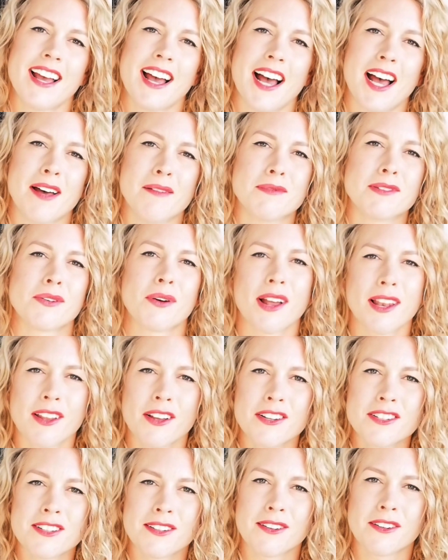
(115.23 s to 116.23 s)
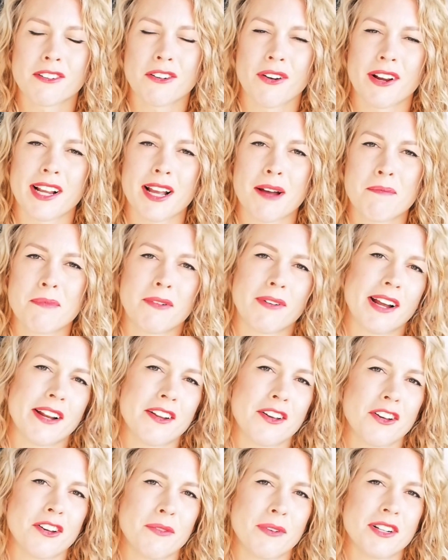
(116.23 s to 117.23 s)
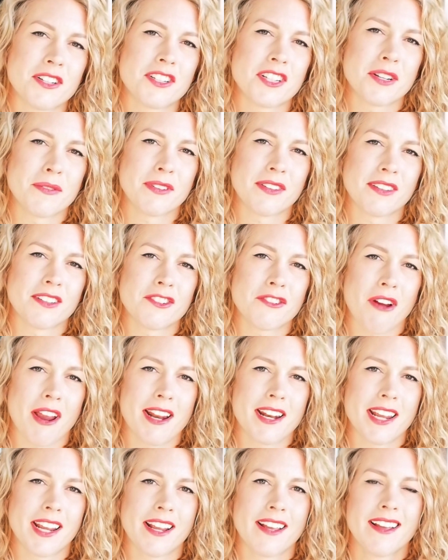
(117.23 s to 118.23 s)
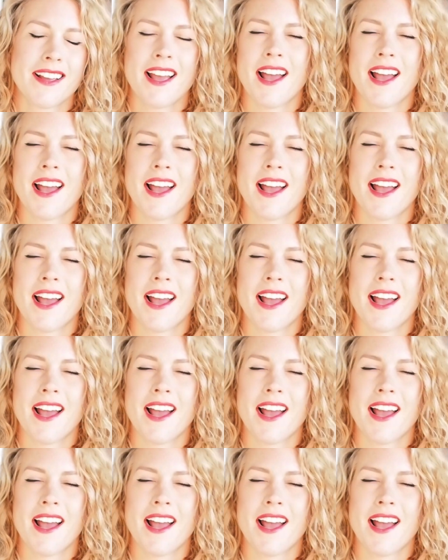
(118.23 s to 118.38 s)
um, so I learned a lot growing up around her when she was in training,